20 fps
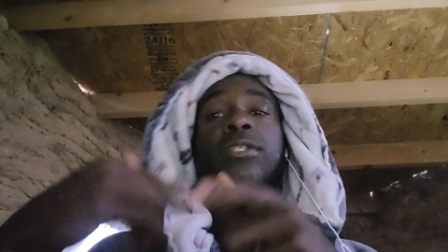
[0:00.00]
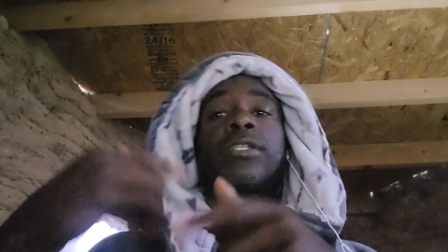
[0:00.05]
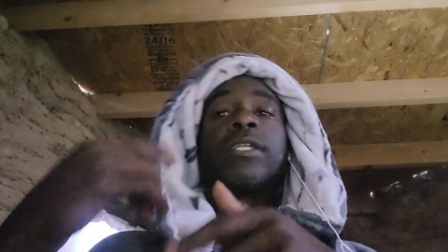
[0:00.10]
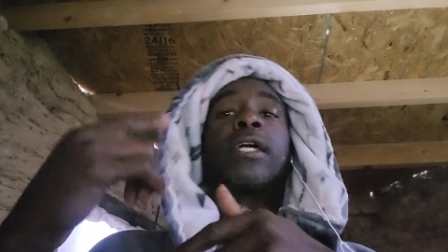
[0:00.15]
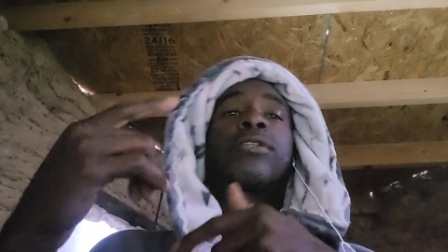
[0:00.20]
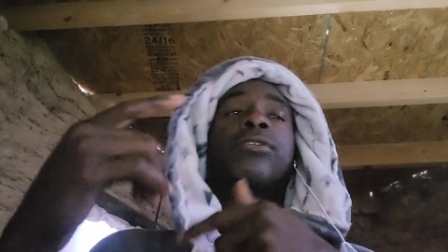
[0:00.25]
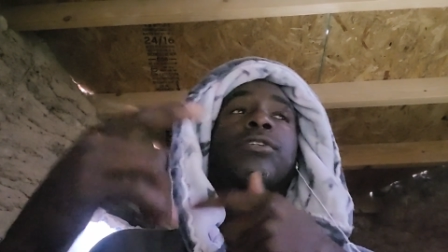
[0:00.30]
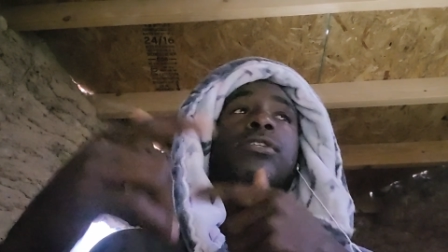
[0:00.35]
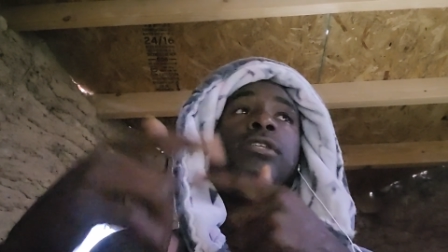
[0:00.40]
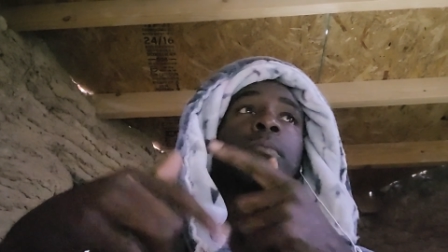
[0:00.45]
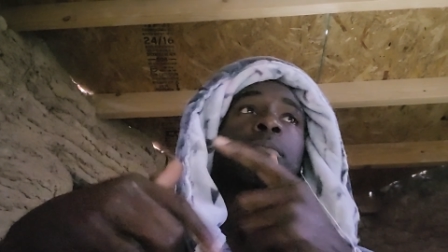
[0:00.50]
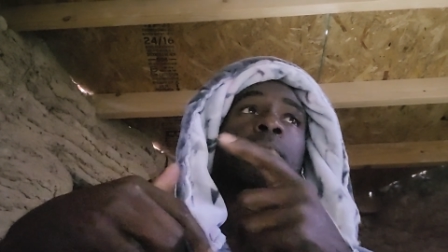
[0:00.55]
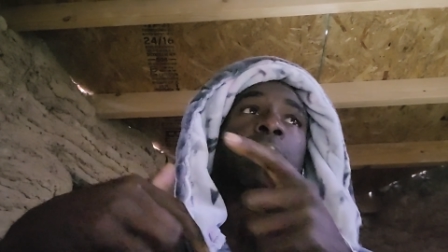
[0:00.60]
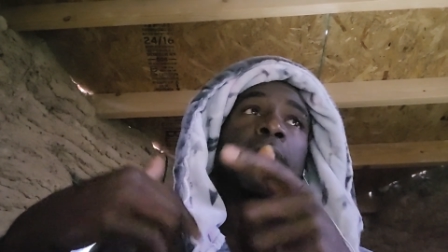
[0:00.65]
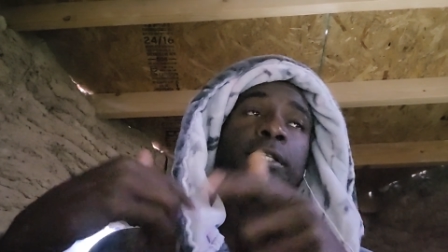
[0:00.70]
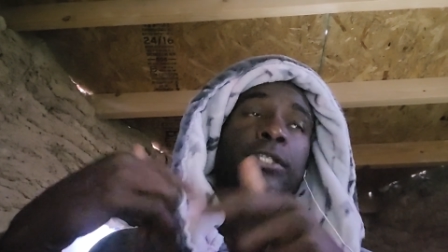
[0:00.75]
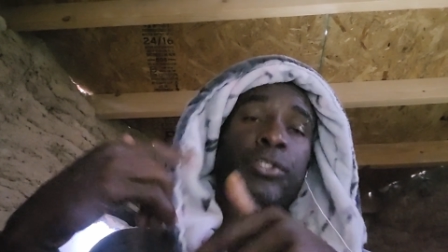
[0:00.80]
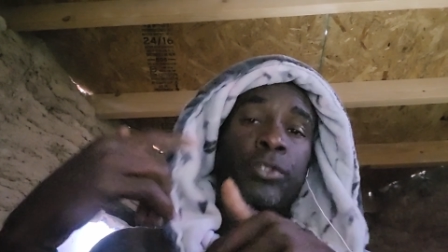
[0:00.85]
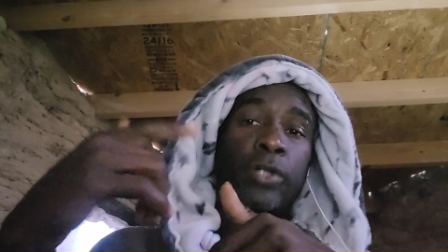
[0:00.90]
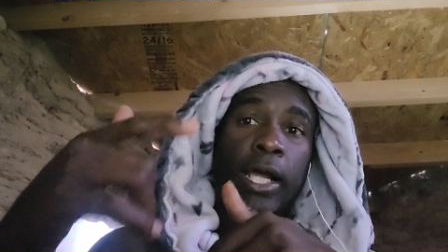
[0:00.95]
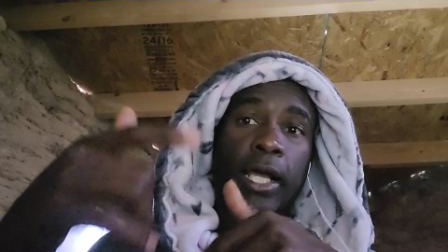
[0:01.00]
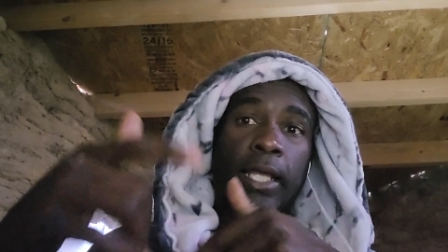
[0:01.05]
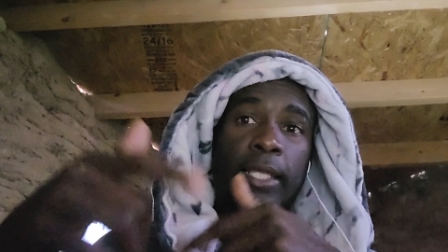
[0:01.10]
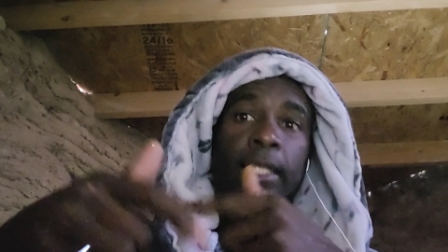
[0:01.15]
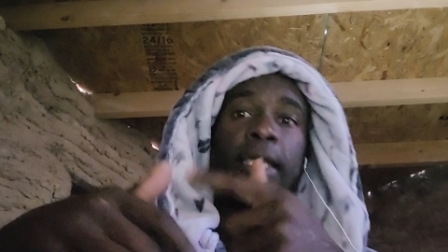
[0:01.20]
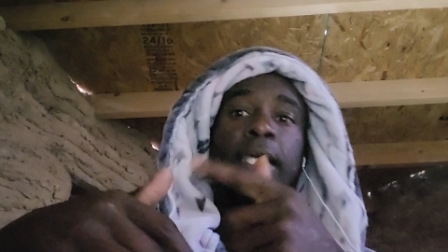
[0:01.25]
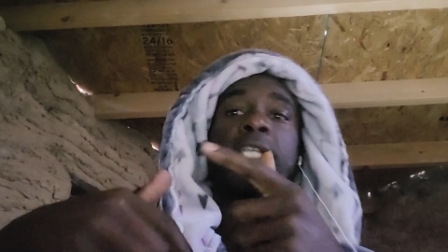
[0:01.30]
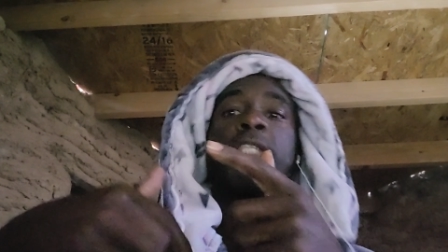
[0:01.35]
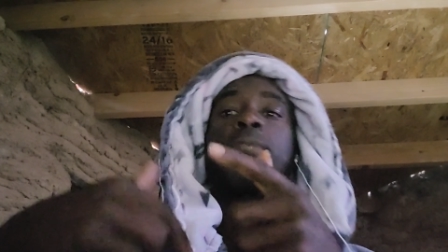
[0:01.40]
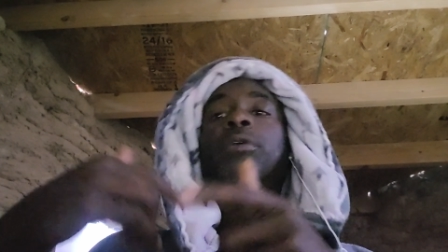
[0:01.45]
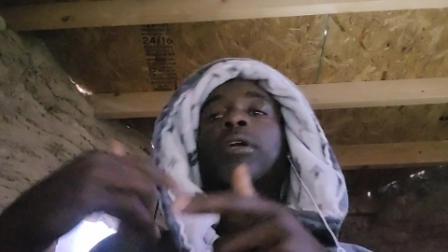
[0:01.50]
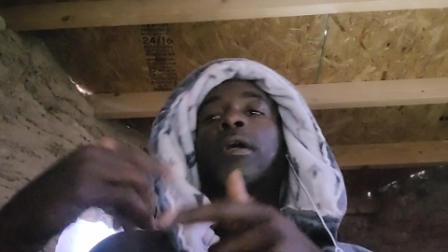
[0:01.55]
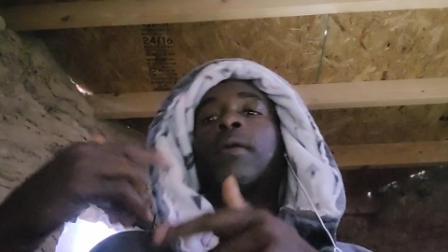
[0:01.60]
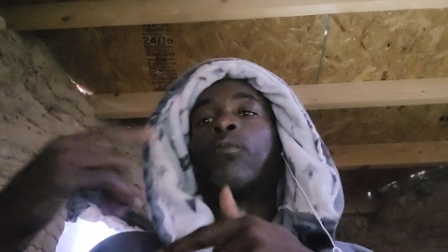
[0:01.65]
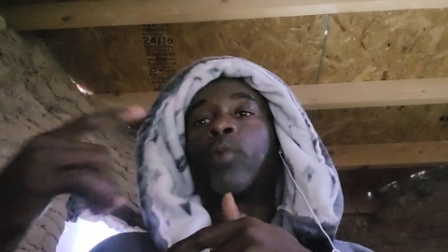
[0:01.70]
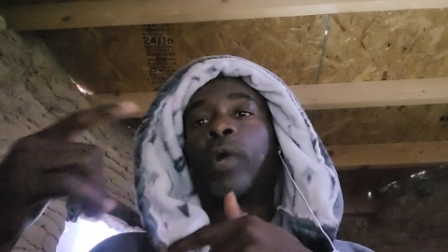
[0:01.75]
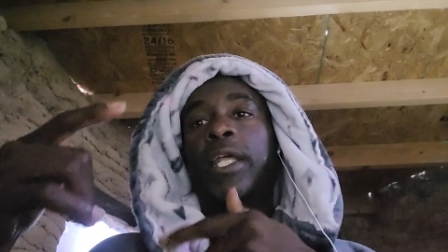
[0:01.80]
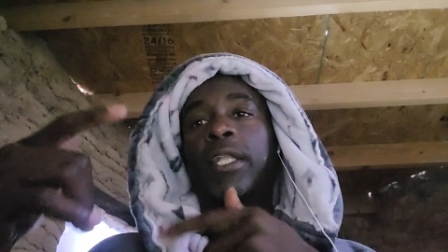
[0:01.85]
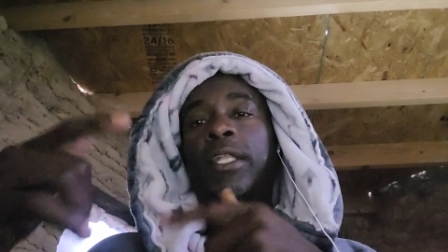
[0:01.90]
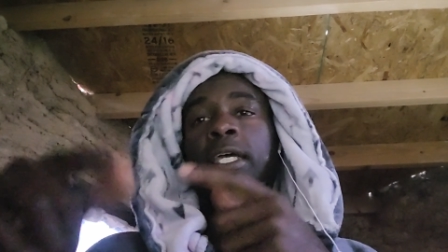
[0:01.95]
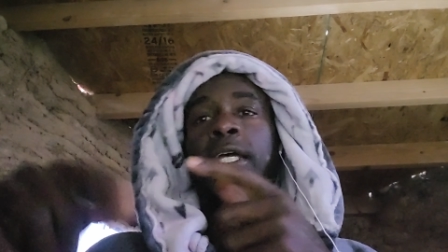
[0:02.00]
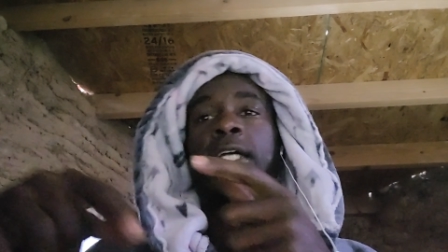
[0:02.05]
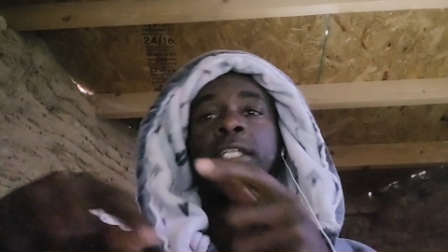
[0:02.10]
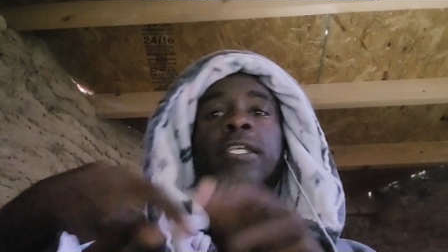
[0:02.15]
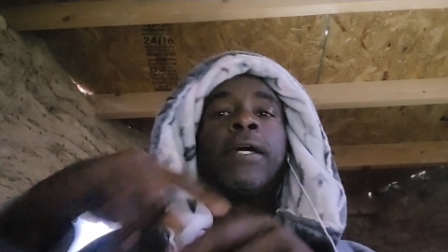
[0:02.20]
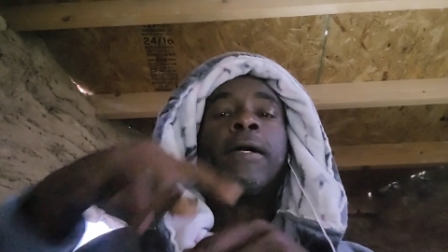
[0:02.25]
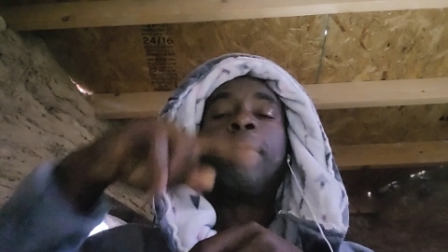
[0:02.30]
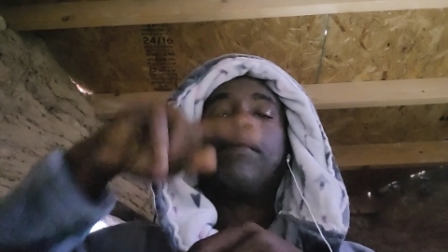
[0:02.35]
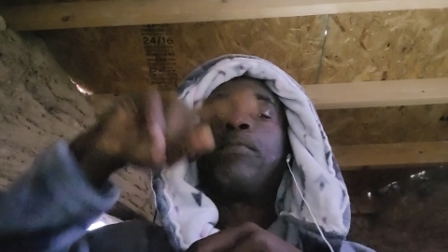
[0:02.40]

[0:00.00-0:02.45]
deserts come back to dry lands, become wetlands.